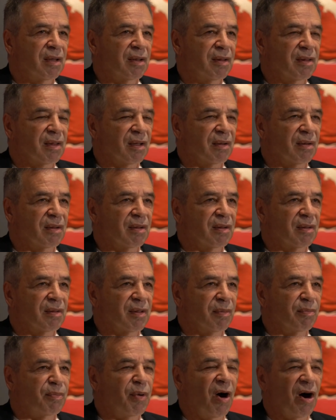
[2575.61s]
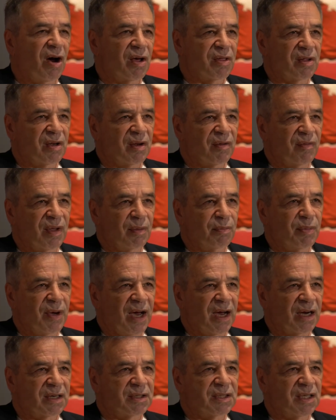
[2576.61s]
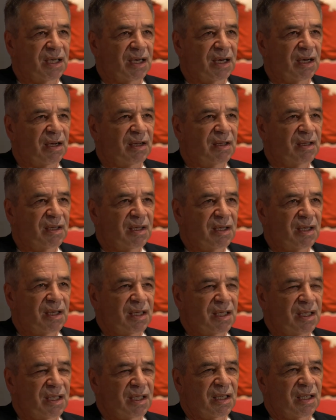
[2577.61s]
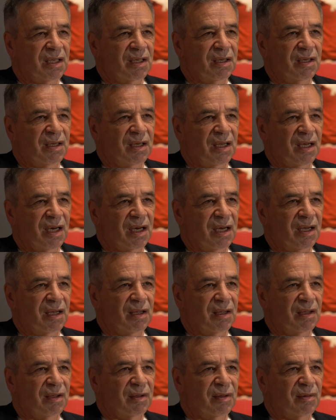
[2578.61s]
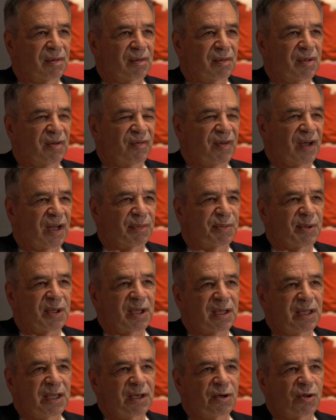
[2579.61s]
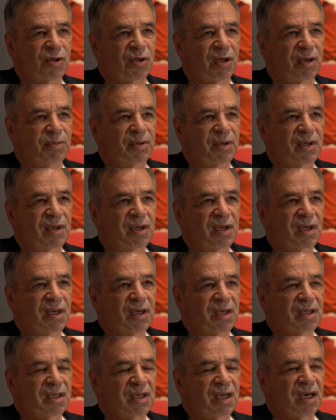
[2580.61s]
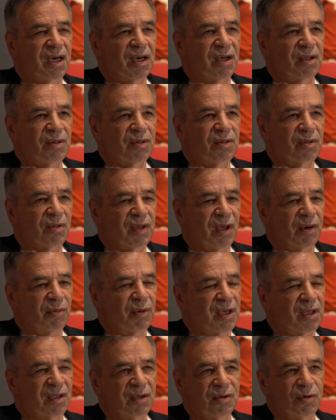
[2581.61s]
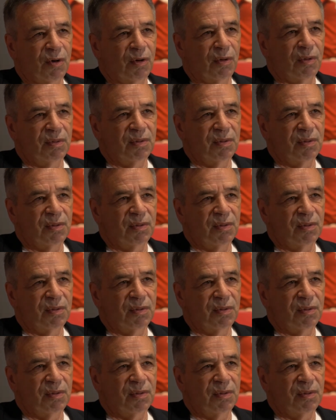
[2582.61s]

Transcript: some, some positive impact uh, in uh, developing leadership uh, so that we can grow.